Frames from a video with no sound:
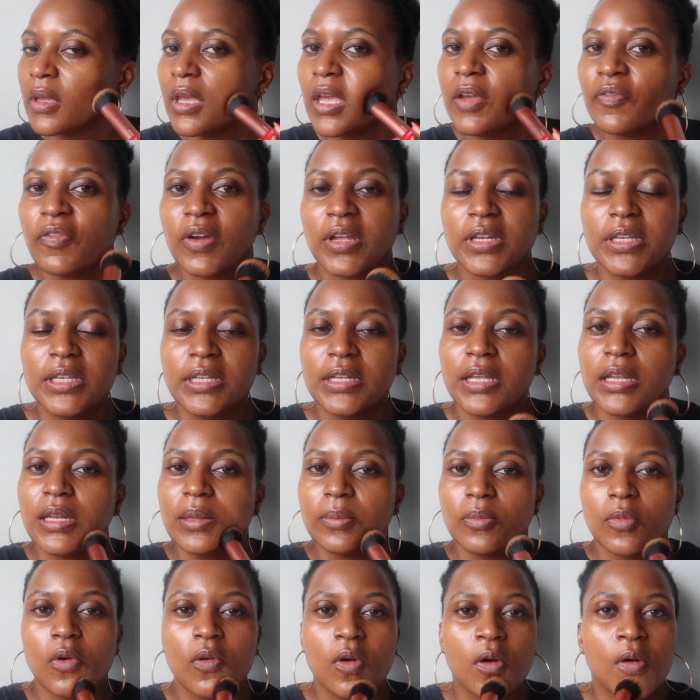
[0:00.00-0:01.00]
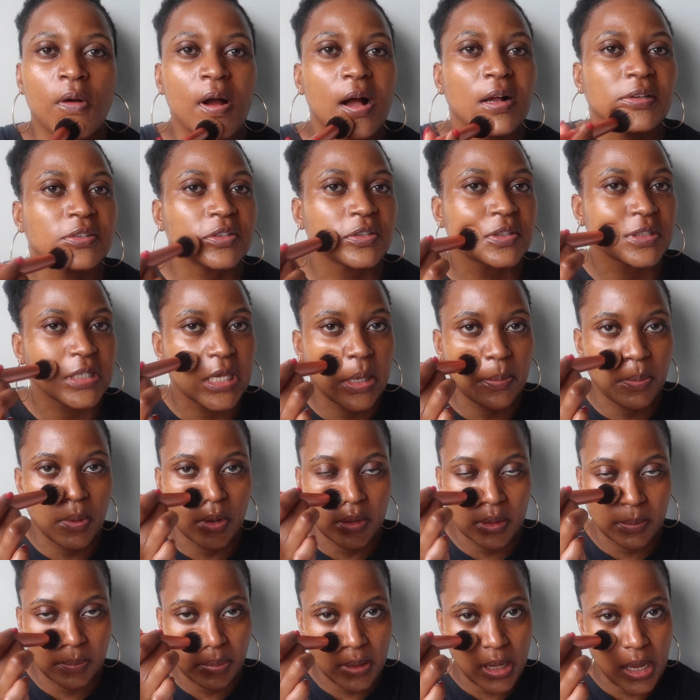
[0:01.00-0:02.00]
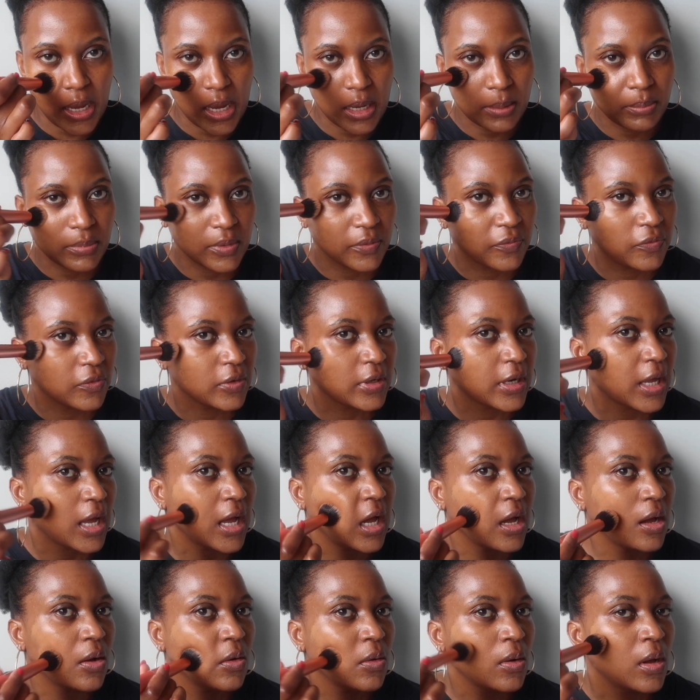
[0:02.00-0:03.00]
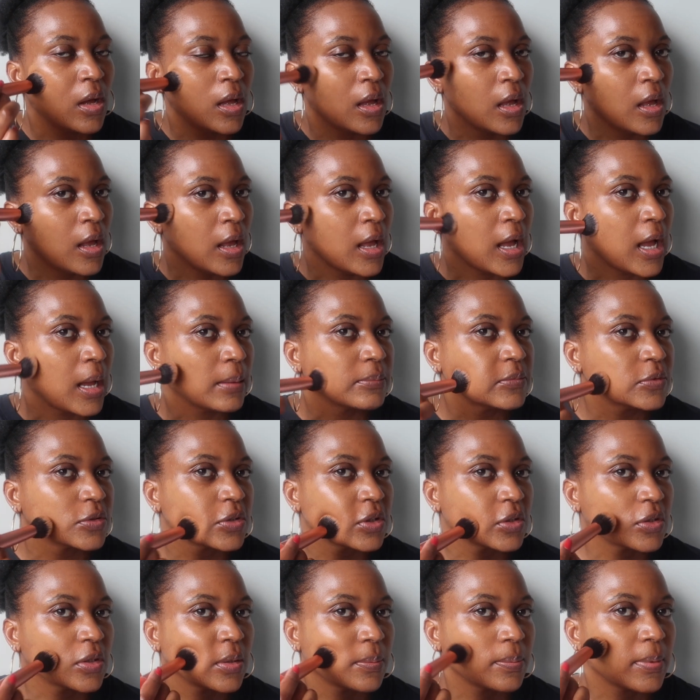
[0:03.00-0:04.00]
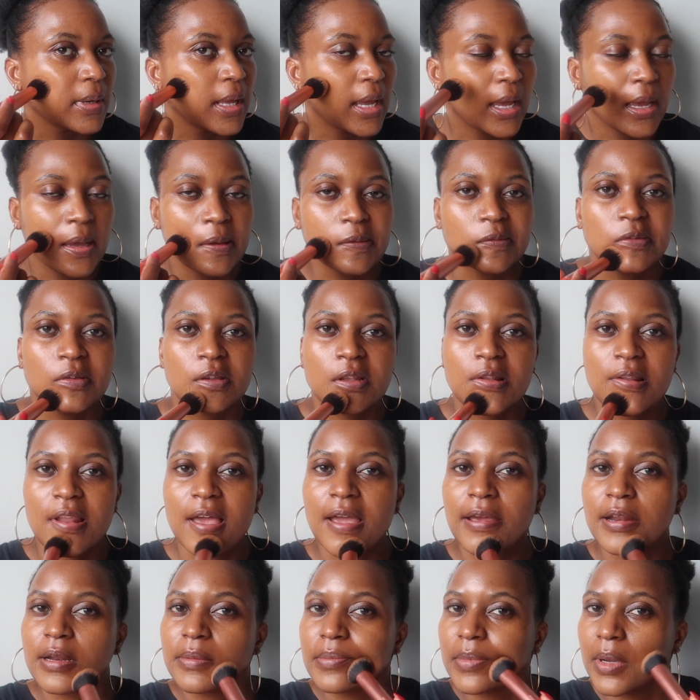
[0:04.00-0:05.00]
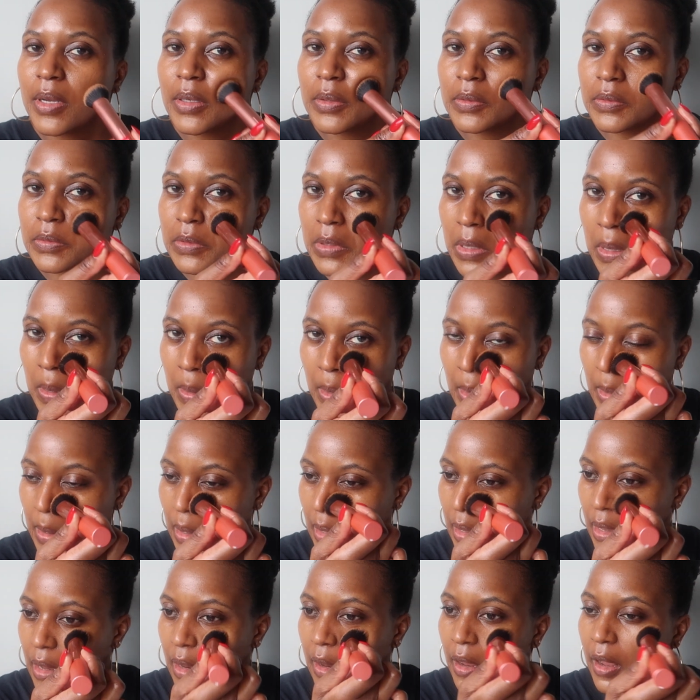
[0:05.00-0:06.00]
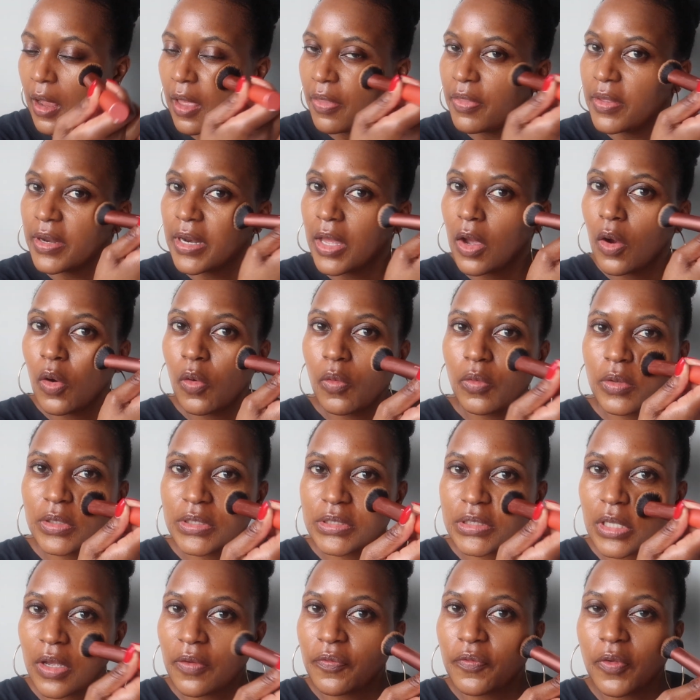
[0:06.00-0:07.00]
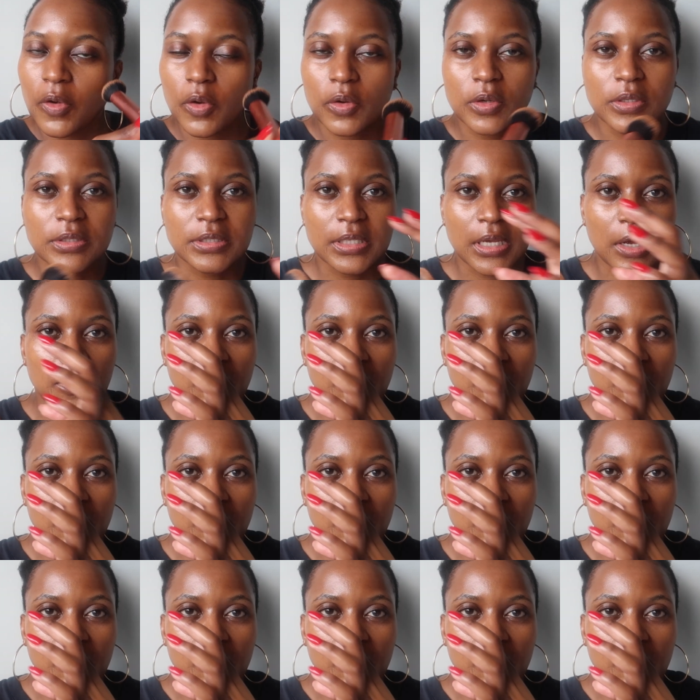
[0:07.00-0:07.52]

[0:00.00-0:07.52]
If I need any more, I'll just keep on applying, but for now I'm just going to apply a light amount, and then I always start focusing